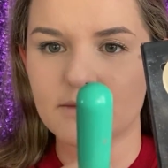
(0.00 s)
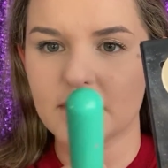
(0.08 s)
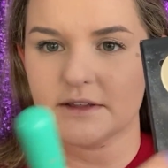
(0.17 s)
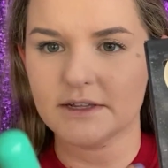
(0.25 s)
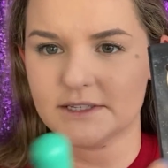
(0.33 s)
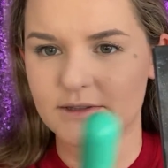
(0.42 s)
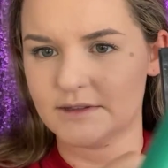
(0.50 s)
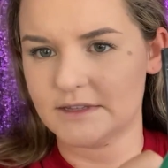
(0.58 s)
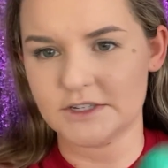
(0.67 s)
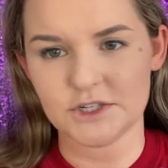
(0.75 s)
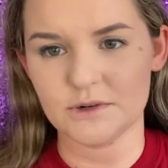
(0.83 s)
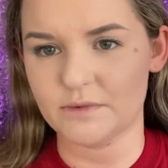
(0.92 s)
It's
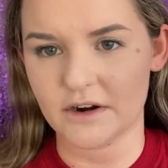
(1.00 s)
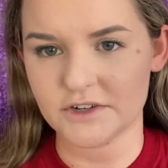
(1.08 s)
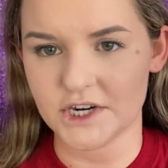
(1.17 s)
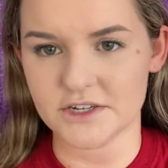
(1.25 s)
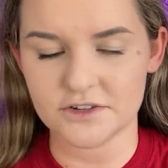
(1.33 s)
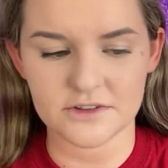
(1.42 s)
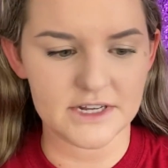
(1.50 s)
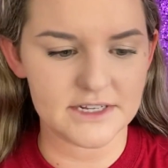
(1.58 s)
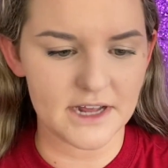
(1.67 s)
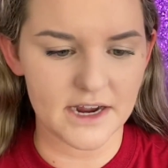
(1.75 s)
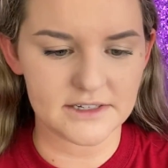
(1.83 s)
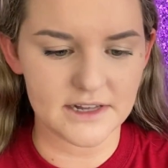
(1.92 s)
these two brown shades are the
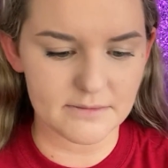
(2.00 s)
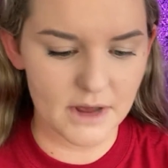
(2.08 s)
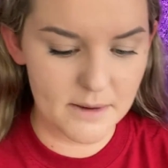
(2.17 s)
exact same,